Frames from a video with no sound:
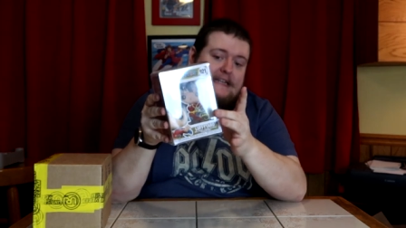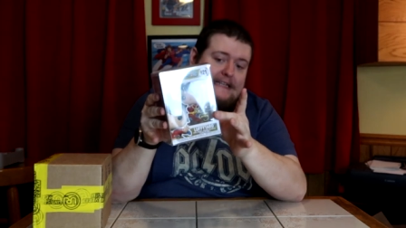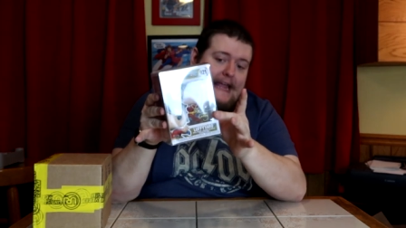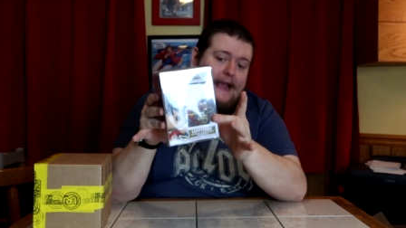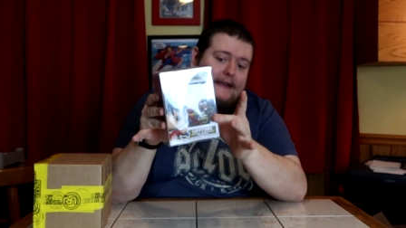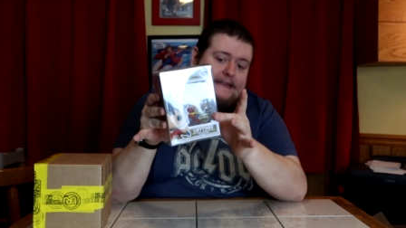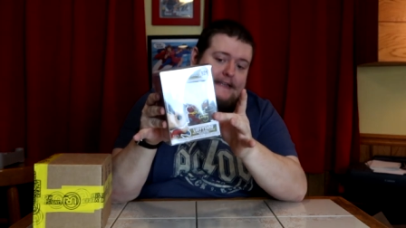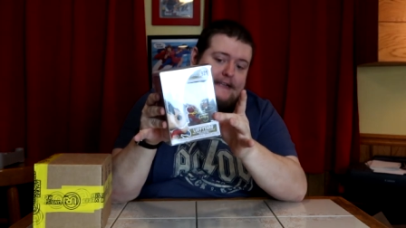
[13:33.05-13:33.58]

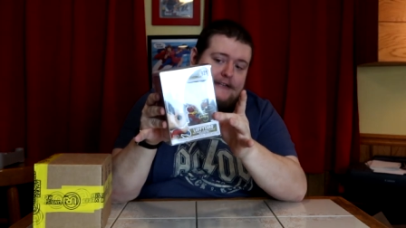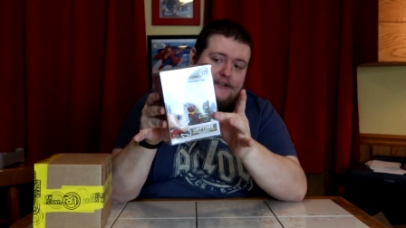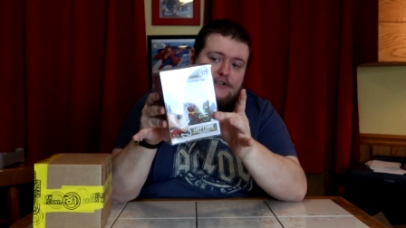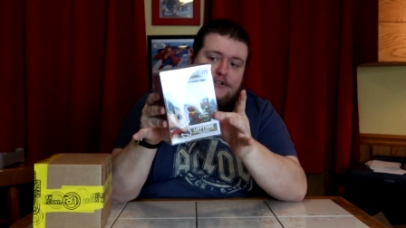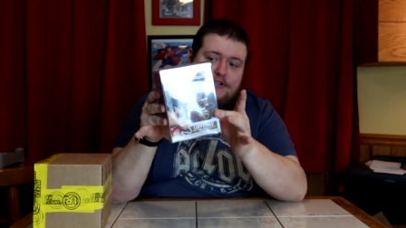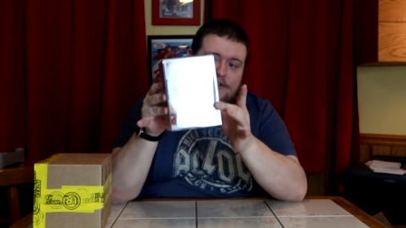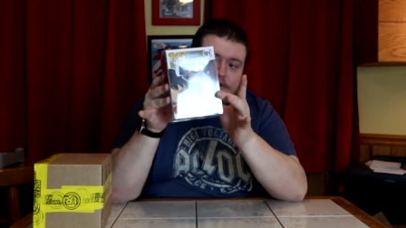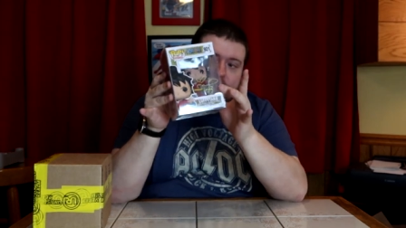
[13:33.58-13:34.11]
exact
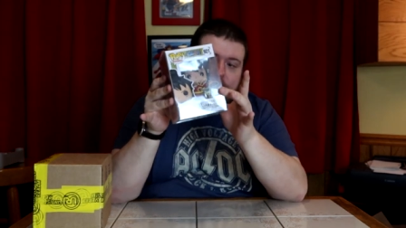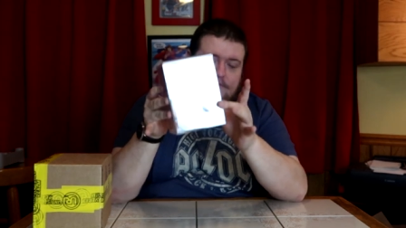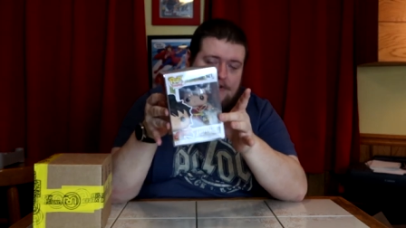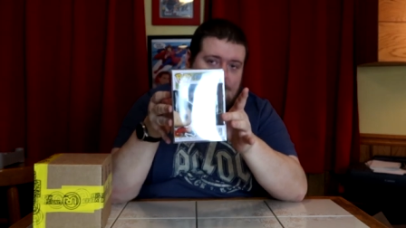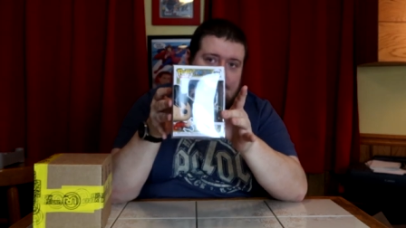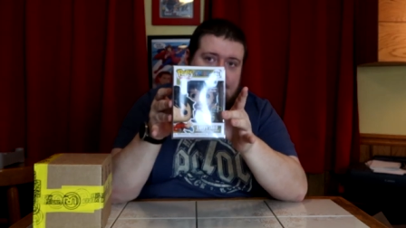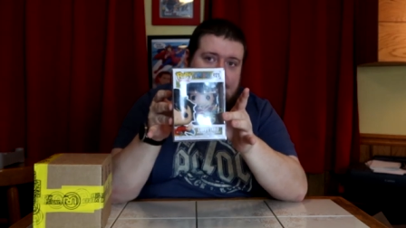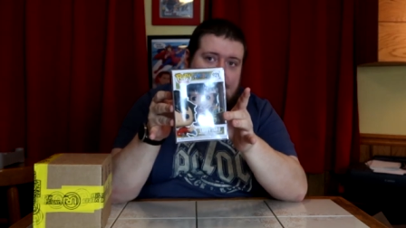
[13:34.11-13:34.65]
signature,
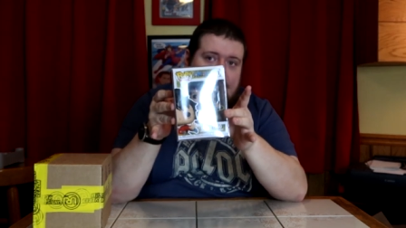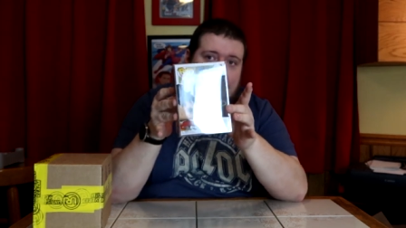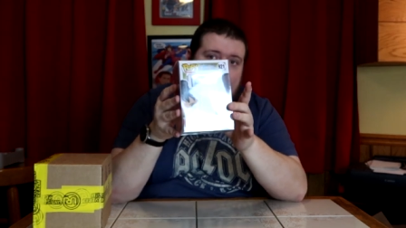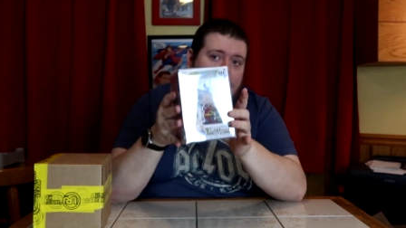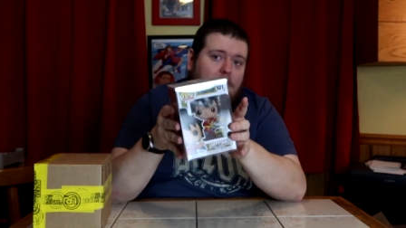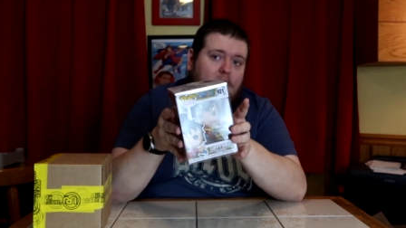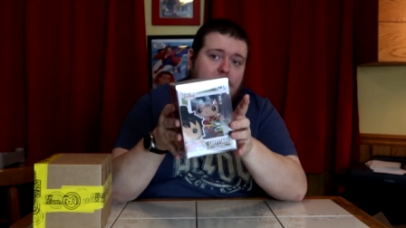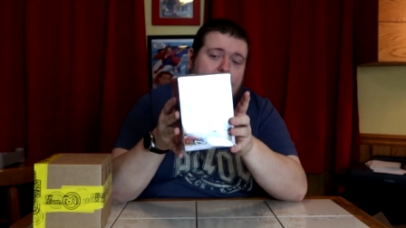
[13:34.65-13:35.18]

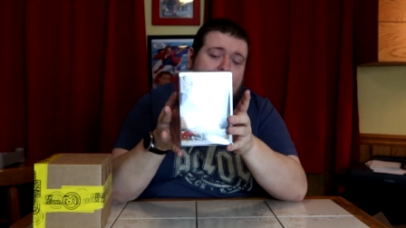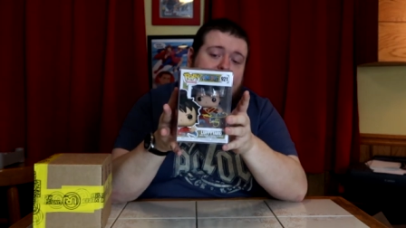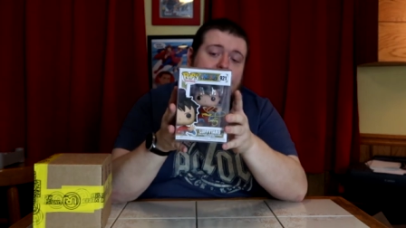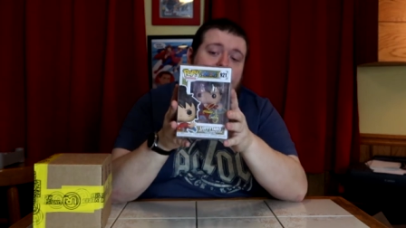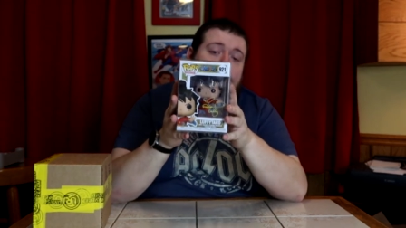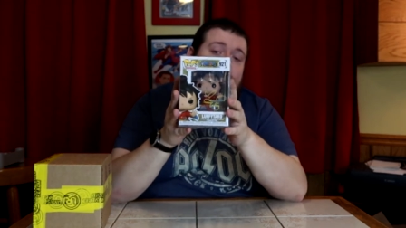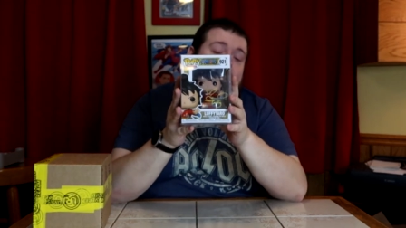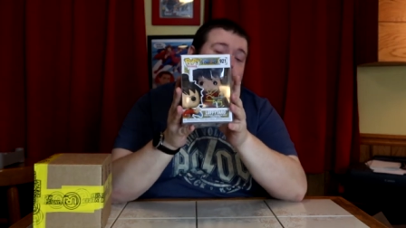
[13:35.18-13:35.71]
JSA, all that
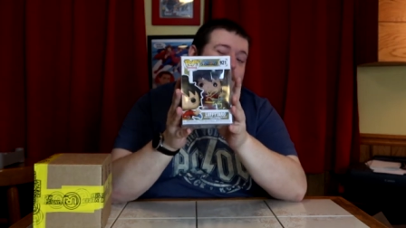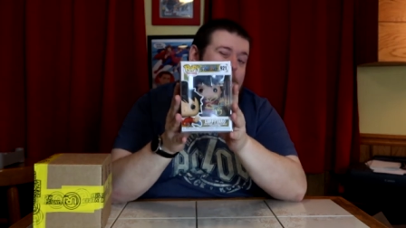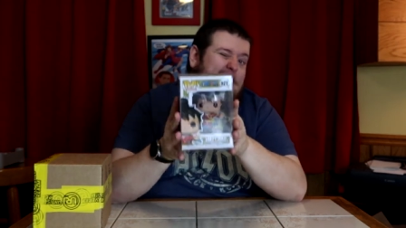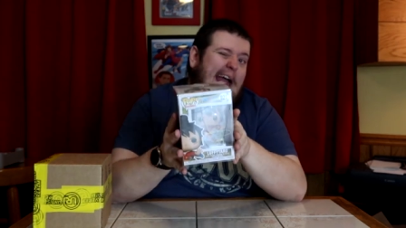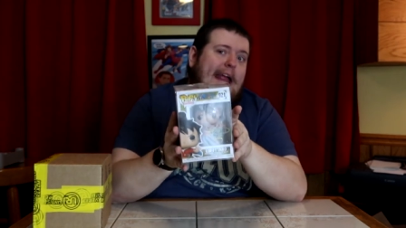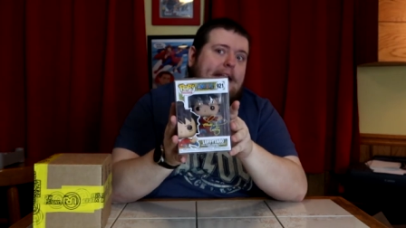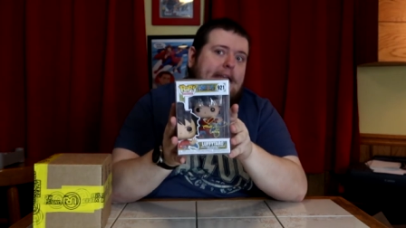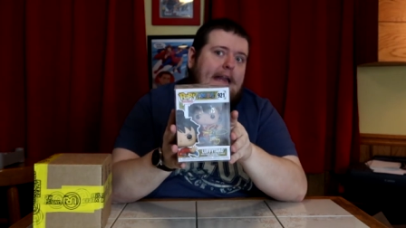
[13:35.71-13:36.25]
stuff for
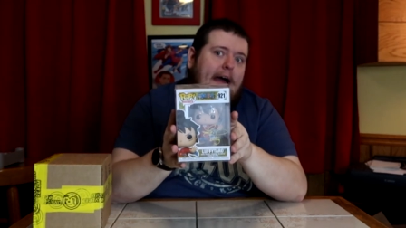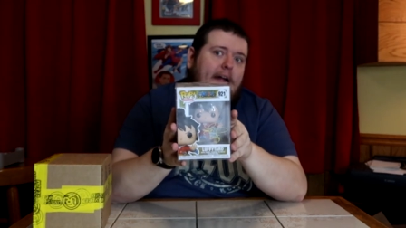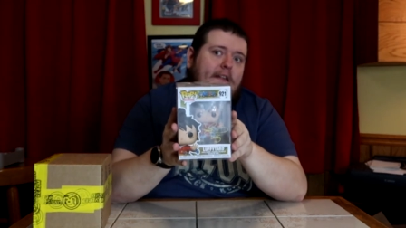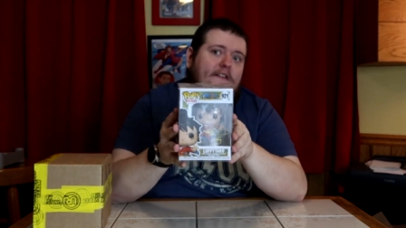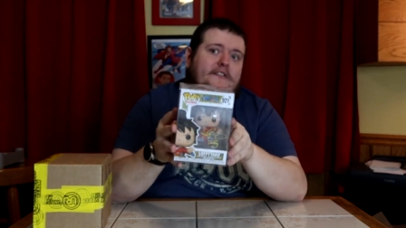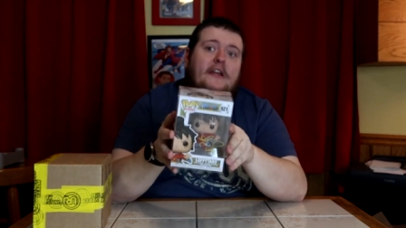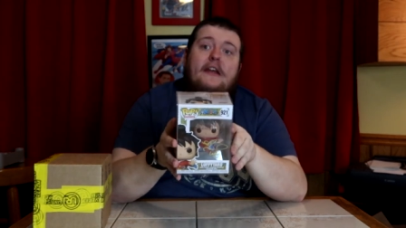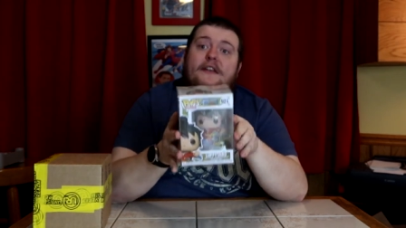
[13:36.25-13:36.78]
$90.
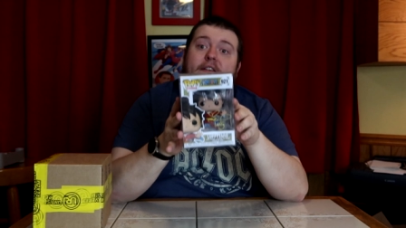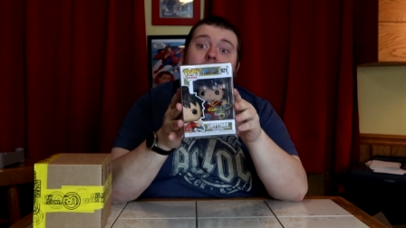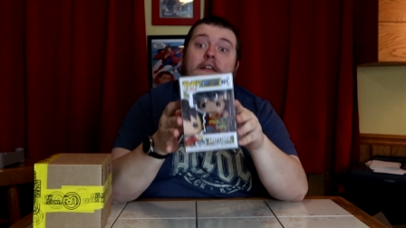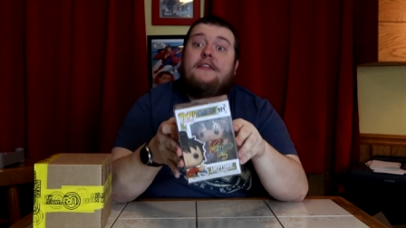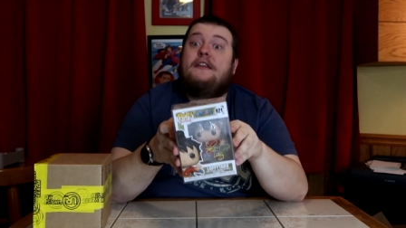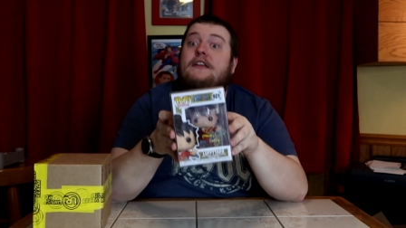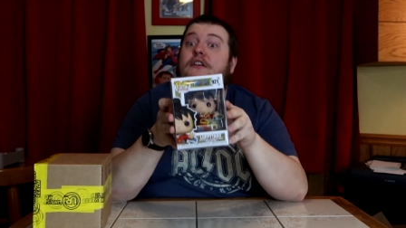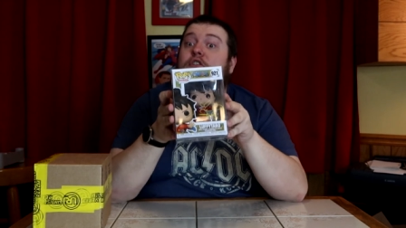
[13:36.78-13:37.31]

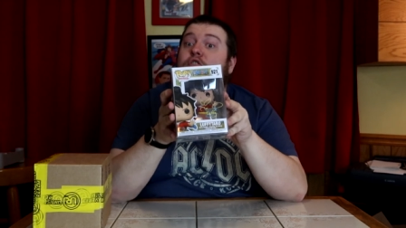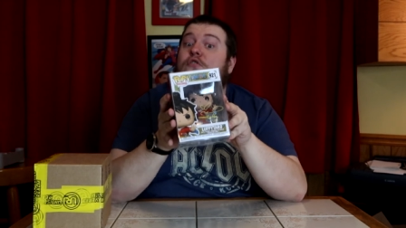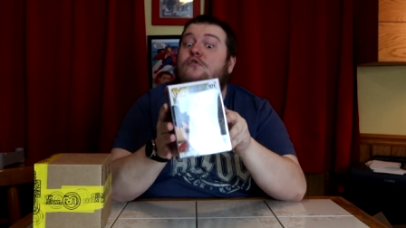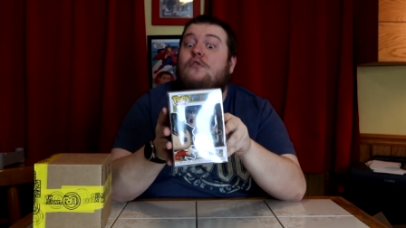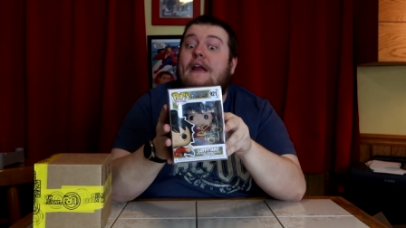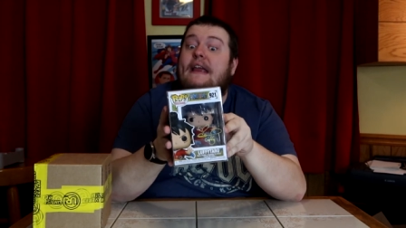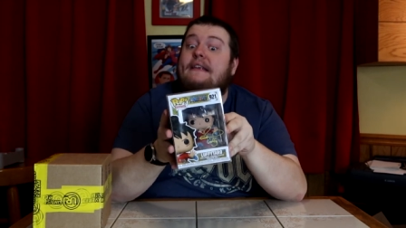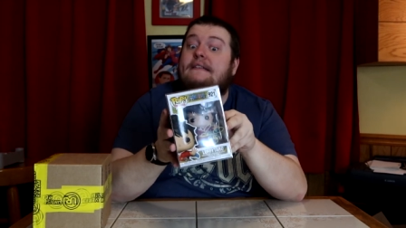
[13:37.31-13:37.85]
Nothing
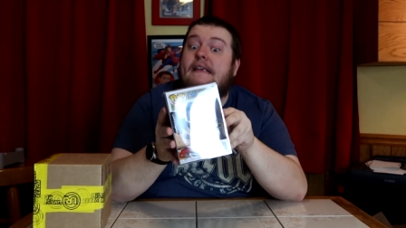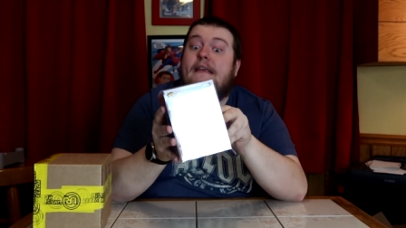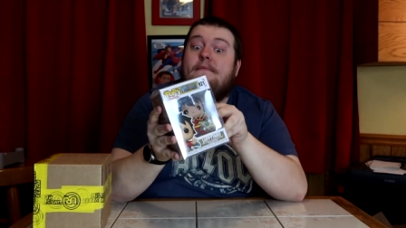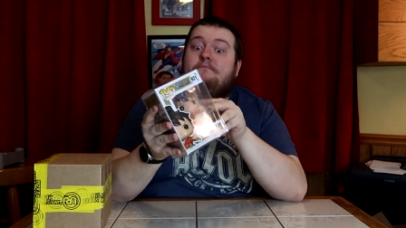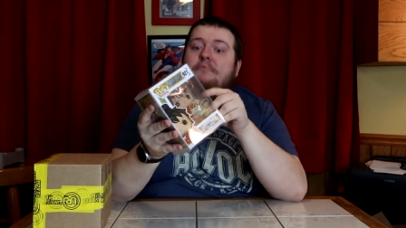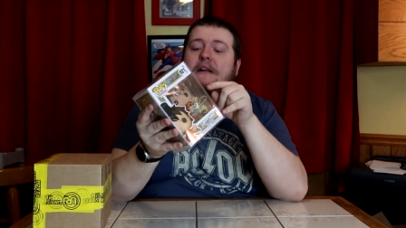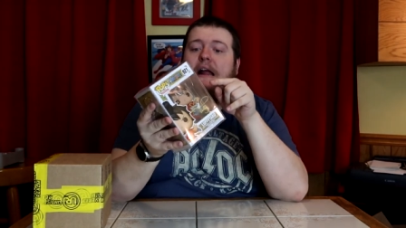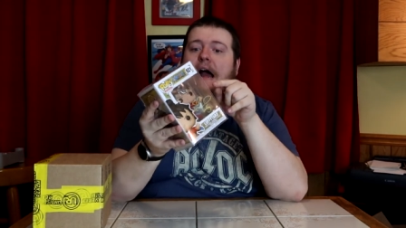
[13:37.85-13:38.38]

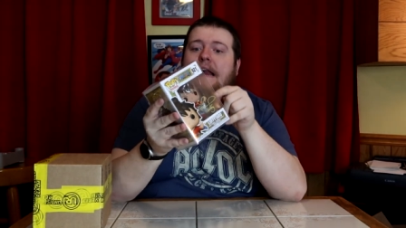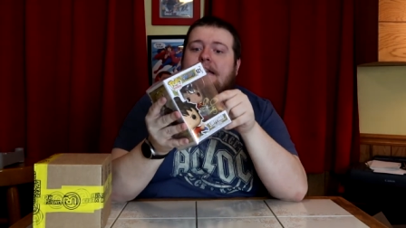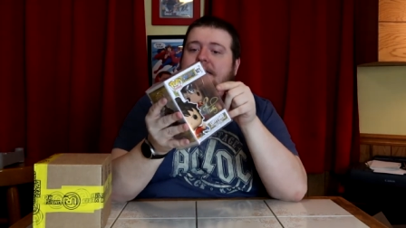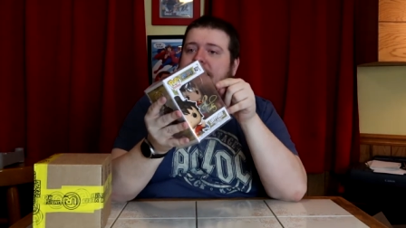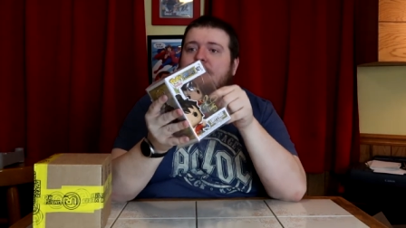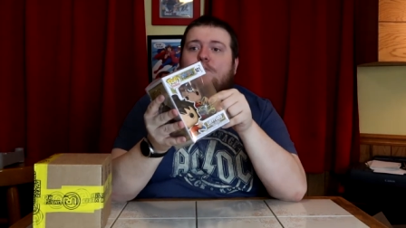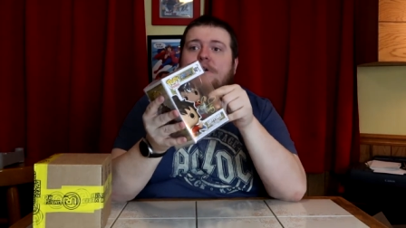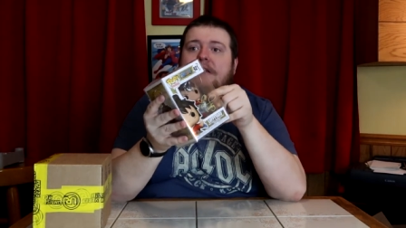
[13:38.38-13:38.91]
crazy, but
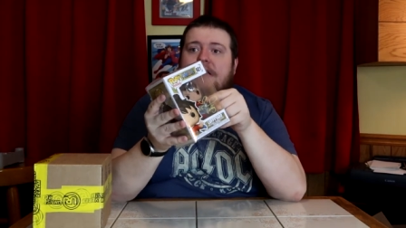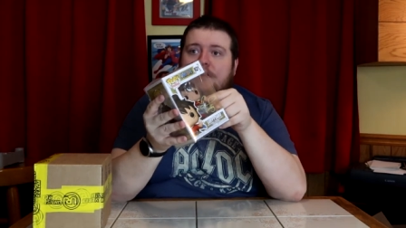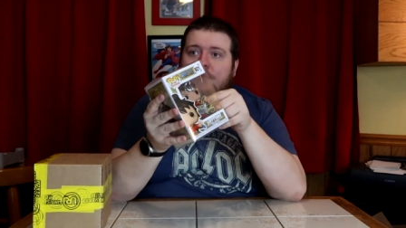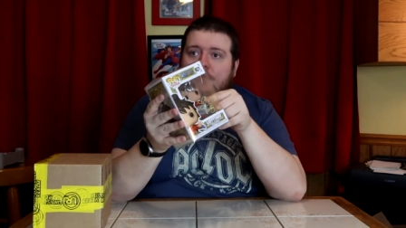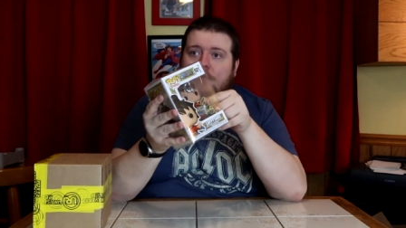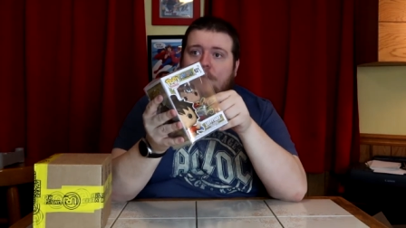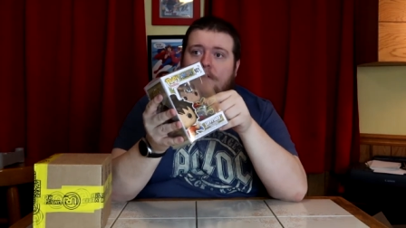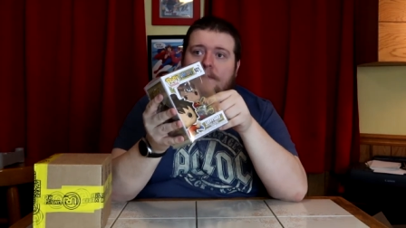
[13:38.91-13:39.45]
honestly really
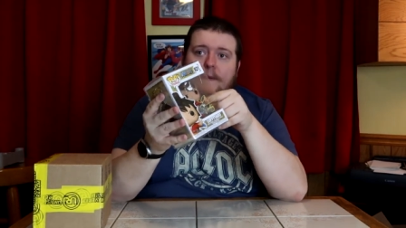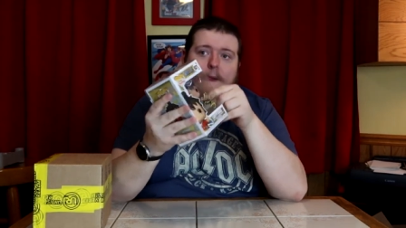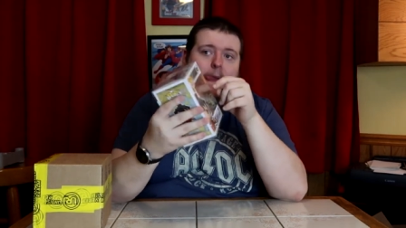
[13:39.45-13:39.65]
cool.